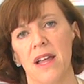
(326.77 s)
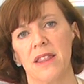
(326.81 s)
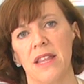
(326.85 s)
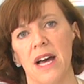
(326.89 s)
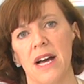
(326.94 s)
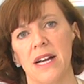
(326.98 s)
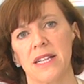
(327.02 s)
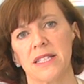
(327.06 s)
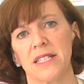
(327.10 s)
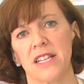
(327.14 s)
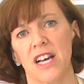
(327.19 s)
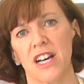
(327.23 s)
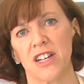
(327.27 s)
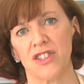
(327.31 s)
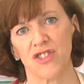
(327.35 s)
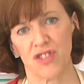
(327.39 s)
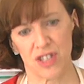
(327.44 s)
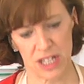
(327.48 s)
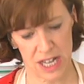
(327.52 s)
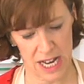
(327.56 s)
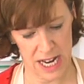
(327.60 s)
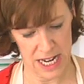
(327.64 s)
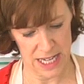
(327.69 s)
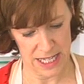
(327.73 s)
that's
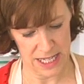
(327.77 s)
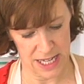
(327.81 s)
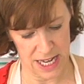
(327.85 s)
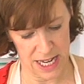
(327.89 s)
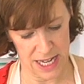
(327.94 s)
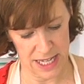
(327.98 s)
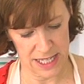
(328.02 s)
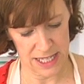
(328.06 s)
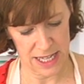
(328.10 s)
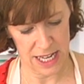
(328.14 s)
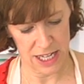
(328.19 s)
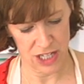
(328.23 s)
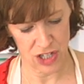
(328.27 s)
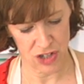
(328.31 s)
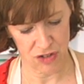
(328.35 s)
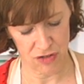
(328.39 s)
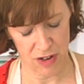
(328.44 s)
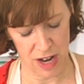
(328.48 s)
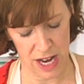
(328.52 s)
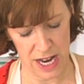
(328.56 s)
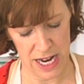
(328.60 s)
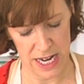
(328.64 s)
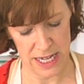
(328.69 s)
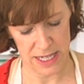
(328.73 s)
180
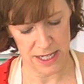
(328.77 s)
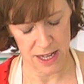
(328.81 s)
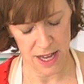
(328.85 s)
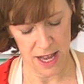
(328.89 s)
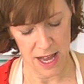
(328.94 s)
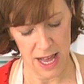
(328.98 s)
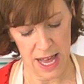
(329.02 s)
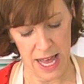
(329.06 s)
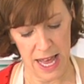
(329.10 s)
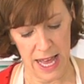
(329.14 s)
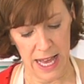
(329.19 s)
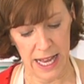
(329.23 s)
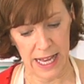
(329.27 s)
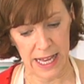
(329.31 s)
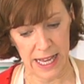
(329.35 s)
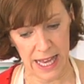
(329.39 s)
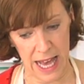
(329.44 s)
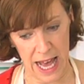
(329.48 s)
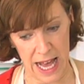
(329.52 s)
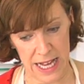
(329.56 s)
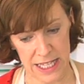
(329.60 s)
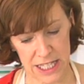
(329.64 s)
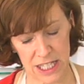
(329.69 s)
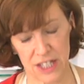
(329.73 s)
centigrade,
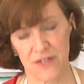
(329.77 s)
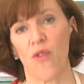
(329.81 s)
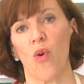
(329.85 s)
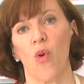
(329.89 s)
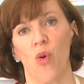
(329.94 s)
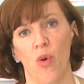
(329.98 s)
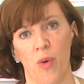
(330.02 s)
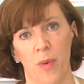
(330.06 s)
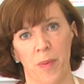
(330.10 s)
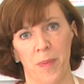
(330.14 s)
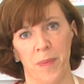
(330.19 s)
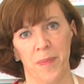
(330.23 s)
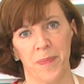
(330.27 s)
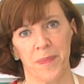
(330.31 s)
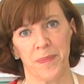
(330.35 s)
gas 4.